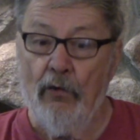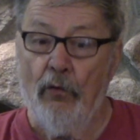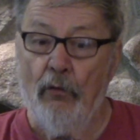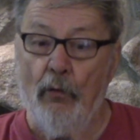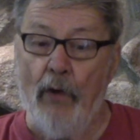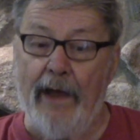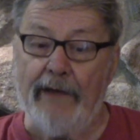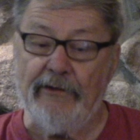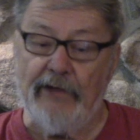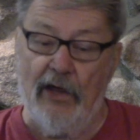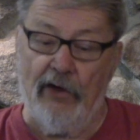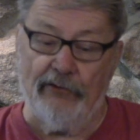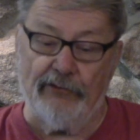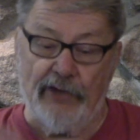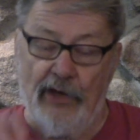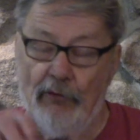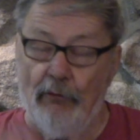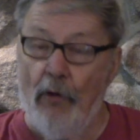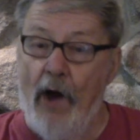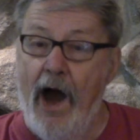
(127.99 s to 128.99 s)
Whitetails
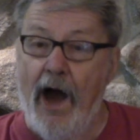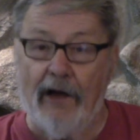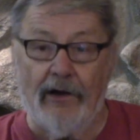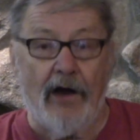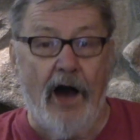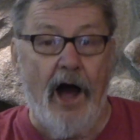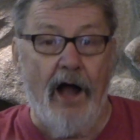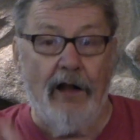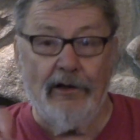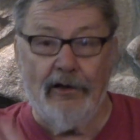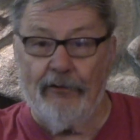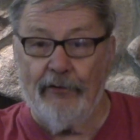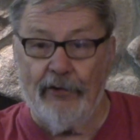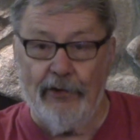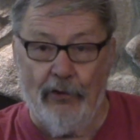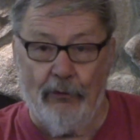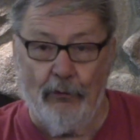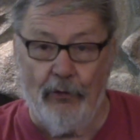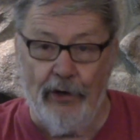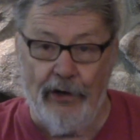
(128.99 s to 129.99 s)
can walk all over
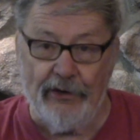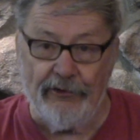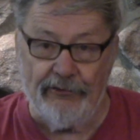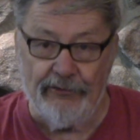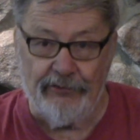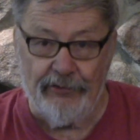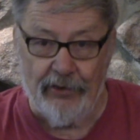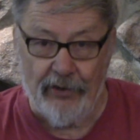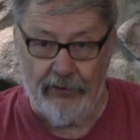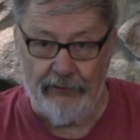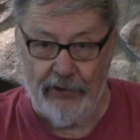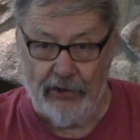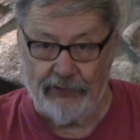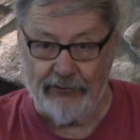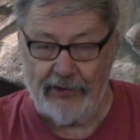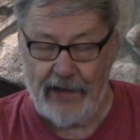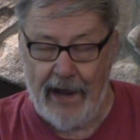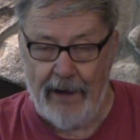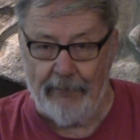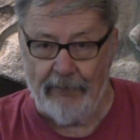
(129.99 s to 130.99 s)
the woods this
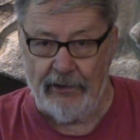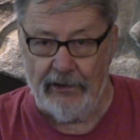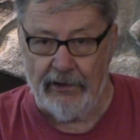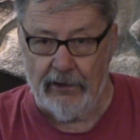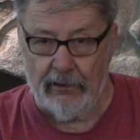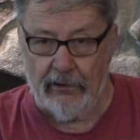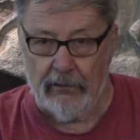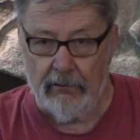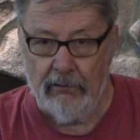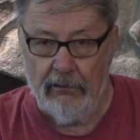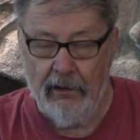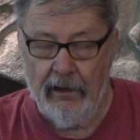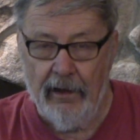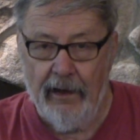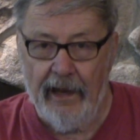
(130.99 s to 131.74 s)
time of the year